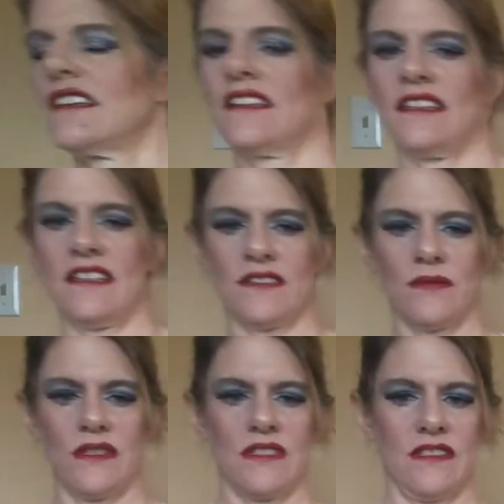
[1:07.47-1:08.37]
this
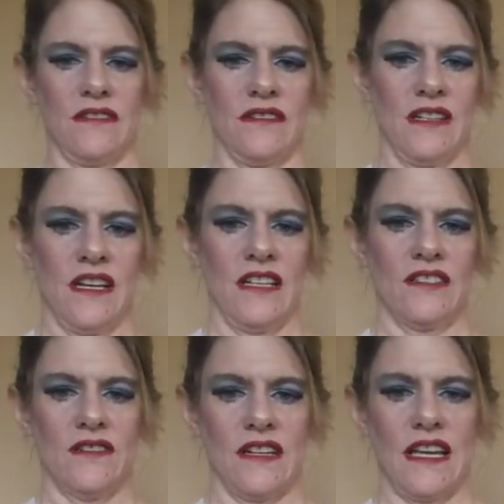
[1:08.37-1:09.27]
one too.
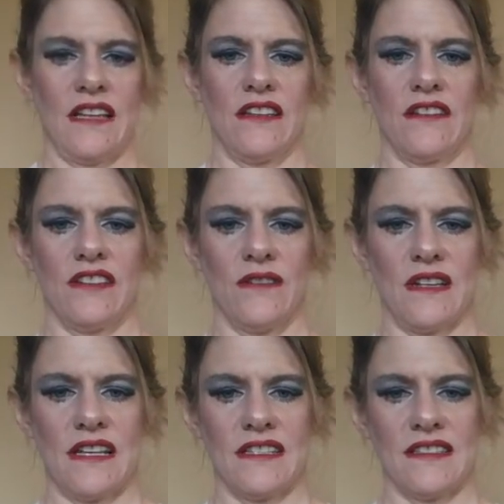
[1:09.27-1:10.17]
So again, you could do it
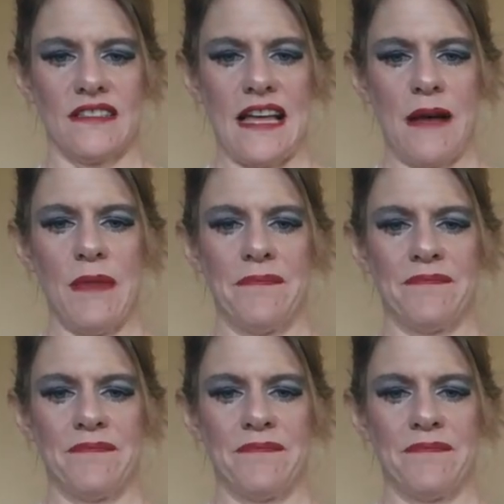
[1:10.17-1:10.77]
as a slab.